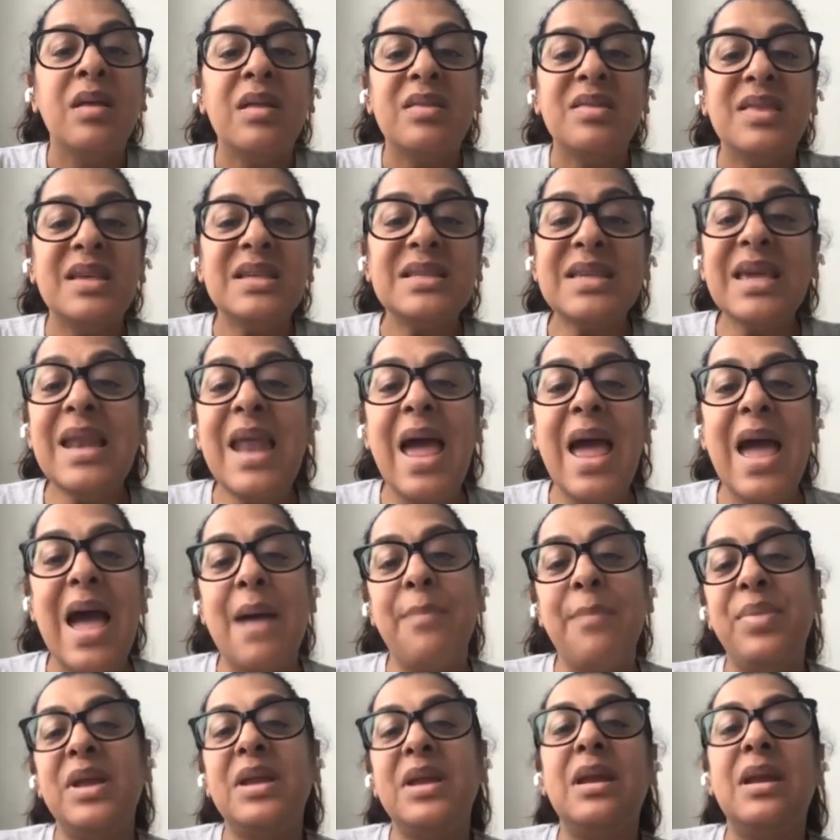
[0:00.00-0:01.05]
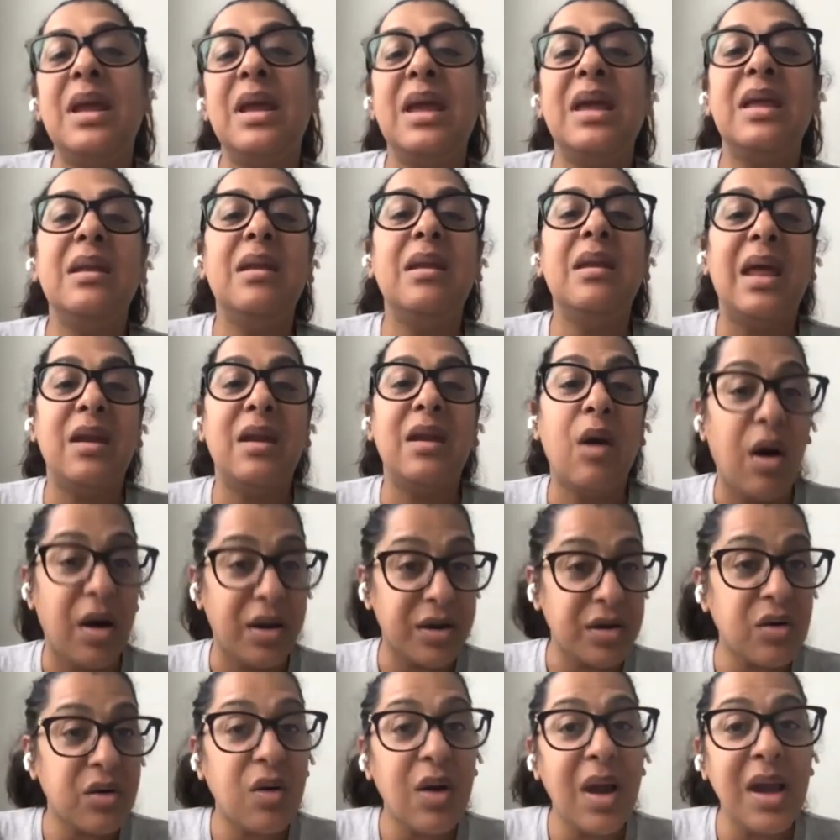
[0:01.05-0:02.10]
This can happen in an
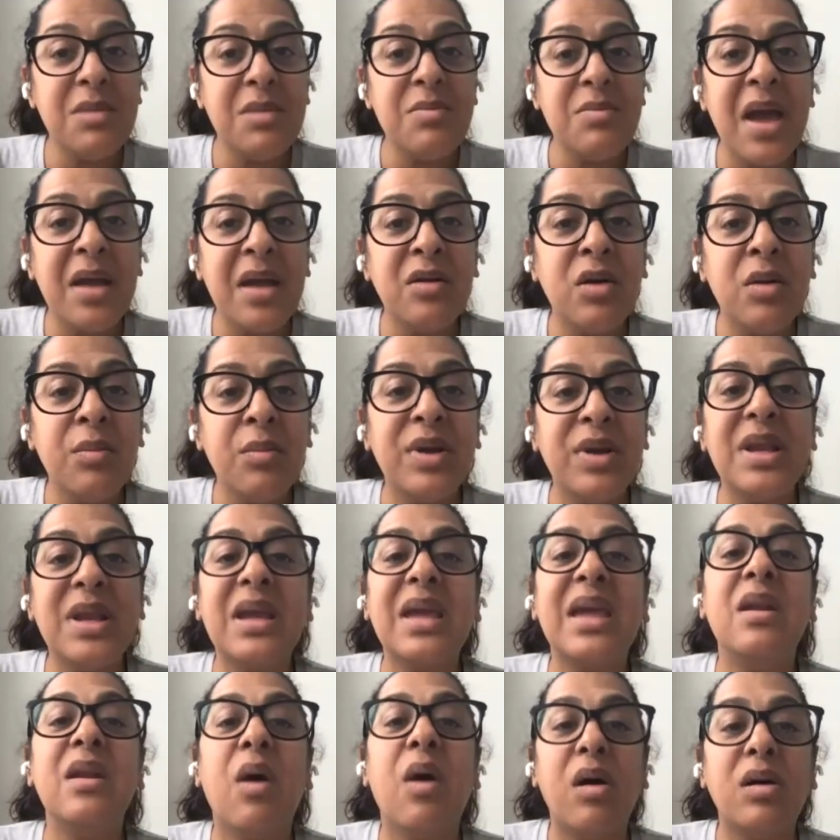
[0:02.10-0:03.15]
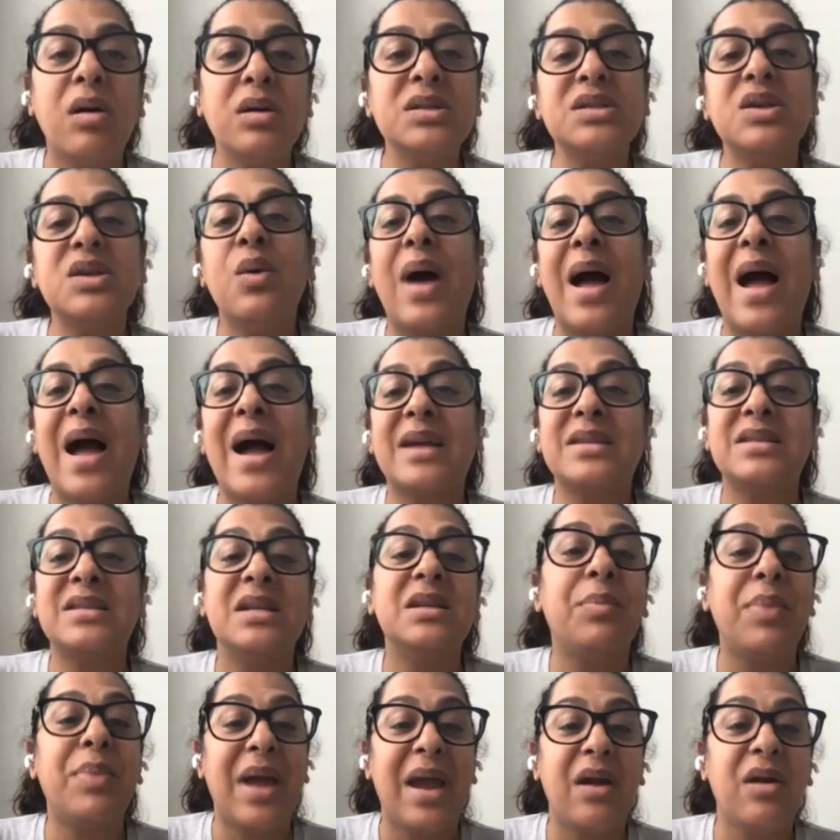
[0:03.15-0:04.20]
autocrine manner, but it can also act in
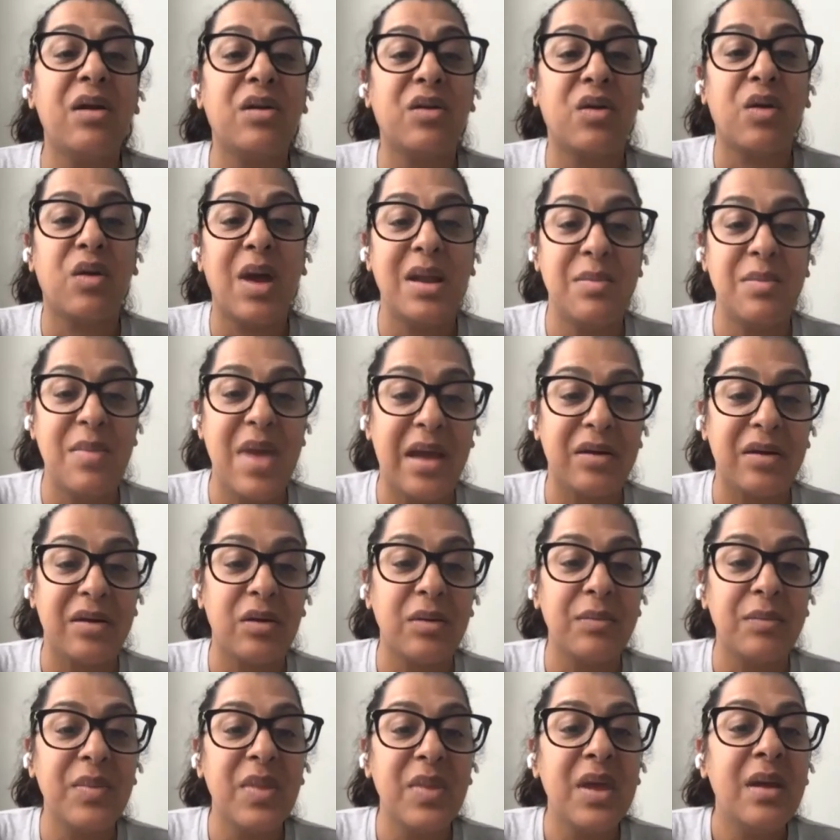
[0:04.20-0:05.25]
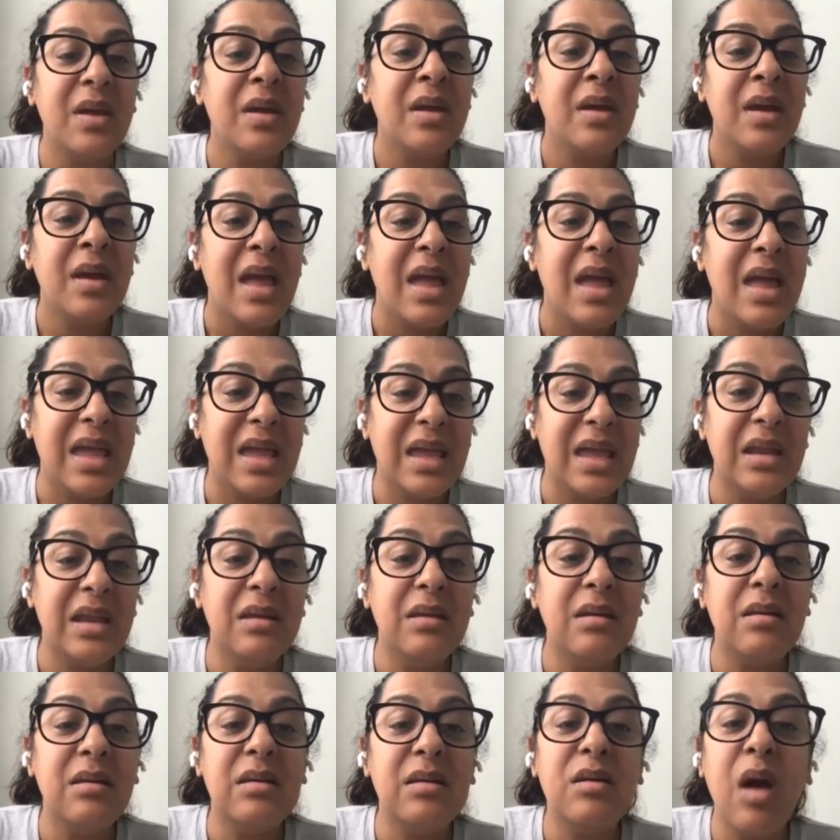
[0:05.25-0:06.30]
a paracrine manner,
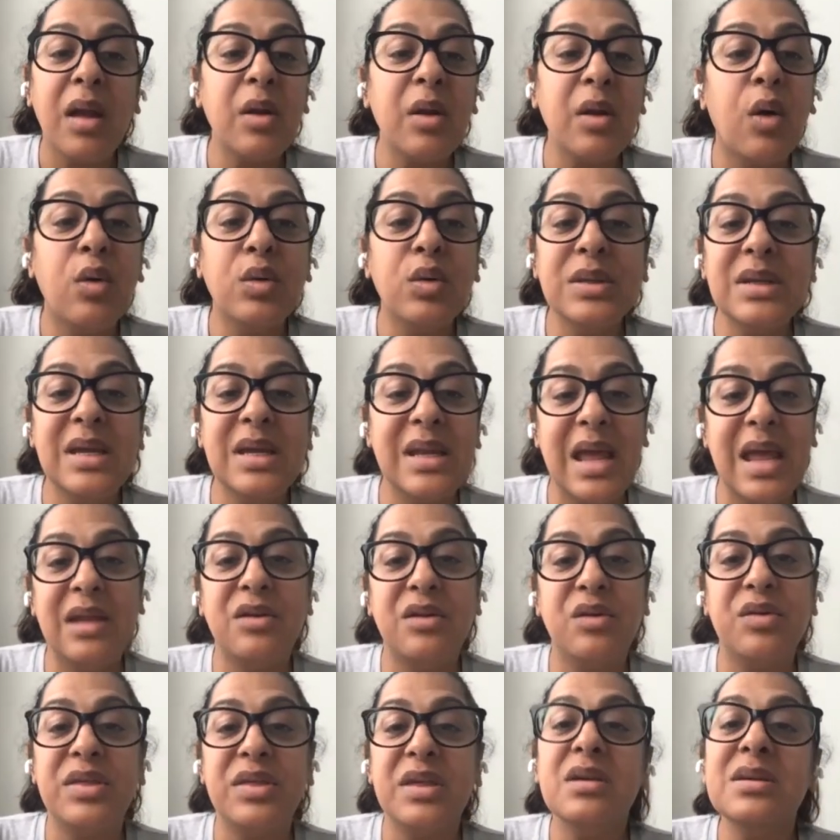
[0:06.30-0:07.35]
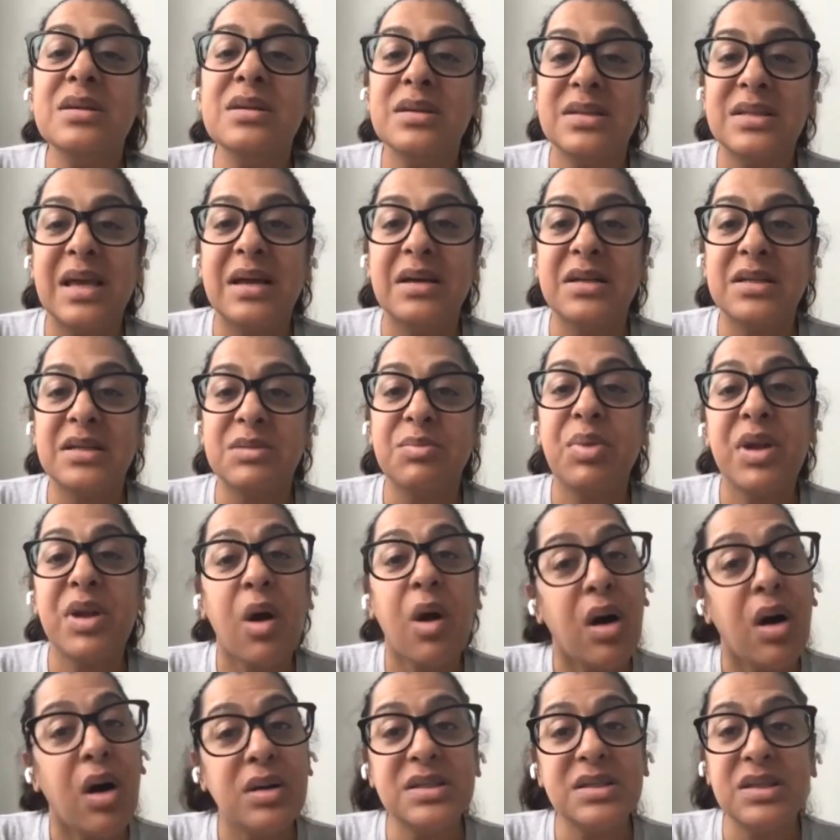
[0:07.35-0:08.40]
not only in endothelial cells, but
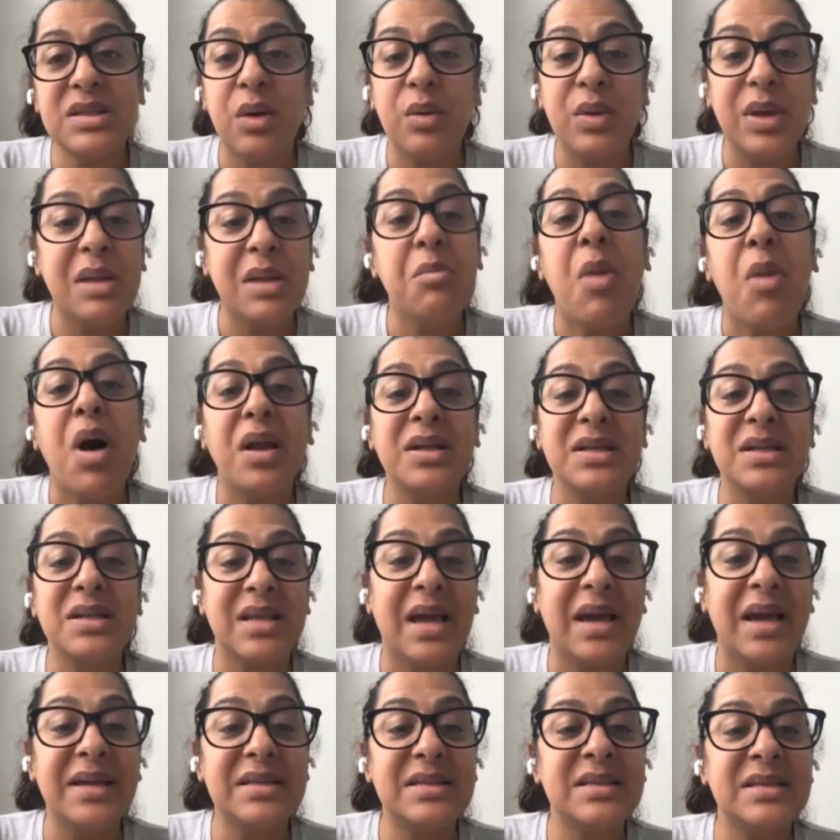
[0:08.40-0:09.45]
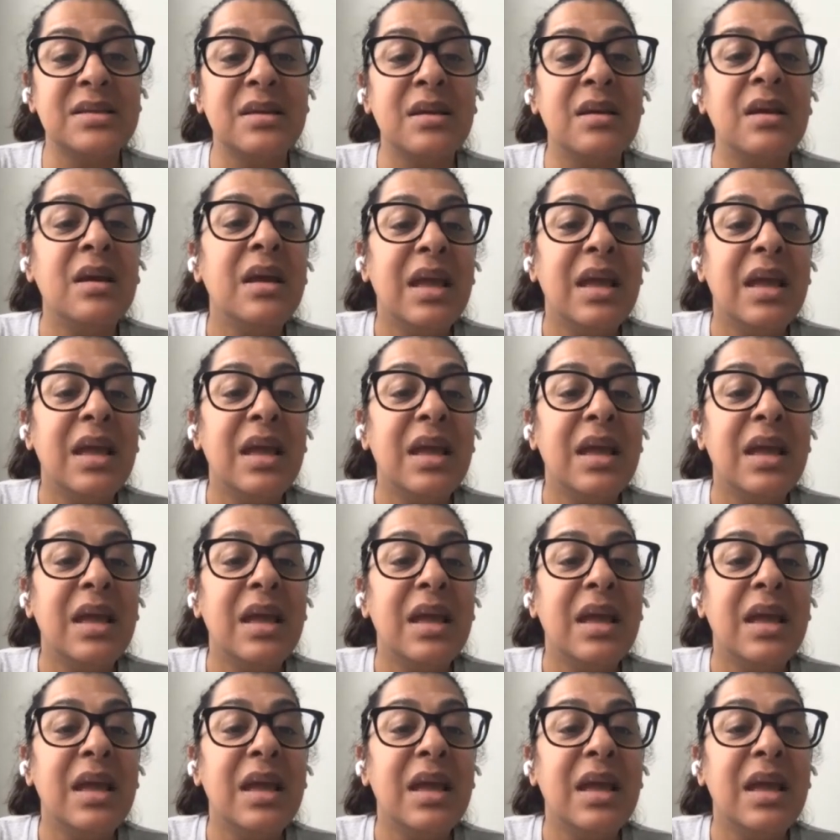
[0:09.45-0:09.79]
also in monocytes.